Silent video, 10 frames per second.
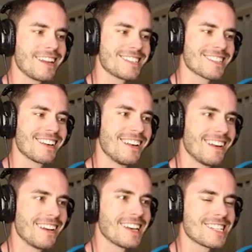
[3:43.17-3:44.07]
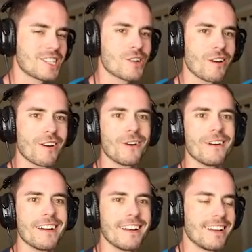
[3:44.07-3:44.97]
I don't mind. I'm true. sitting here
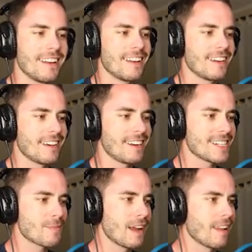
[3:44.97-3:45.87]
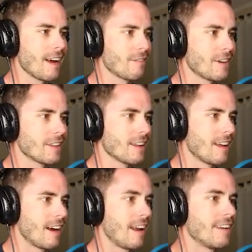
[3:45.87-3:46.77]
behind a manual. I it don't care. It is my life on the
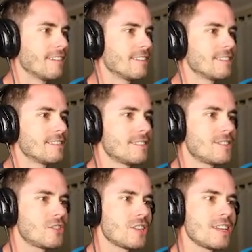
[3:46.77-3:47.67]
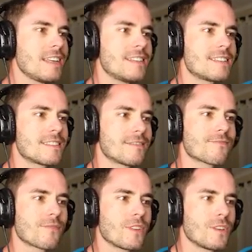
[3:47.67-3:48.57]
line. yeah, it's your Jeez. choice.
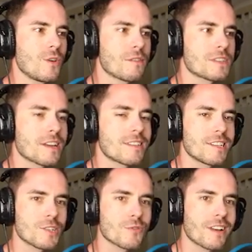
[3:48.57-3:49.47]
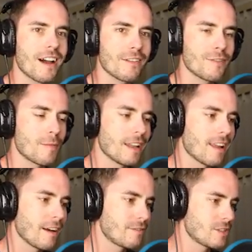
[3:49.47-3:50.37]
You have such disregard for my
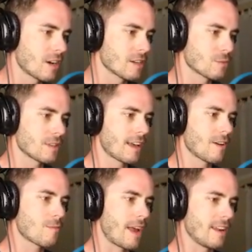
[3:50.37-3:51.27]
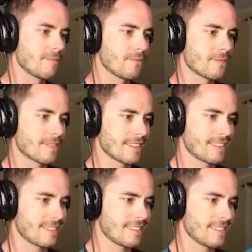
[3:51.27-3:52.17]
life, Charles. What the hell, man? I, I know. I'm
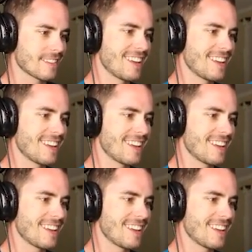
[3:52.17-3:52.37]
sorry.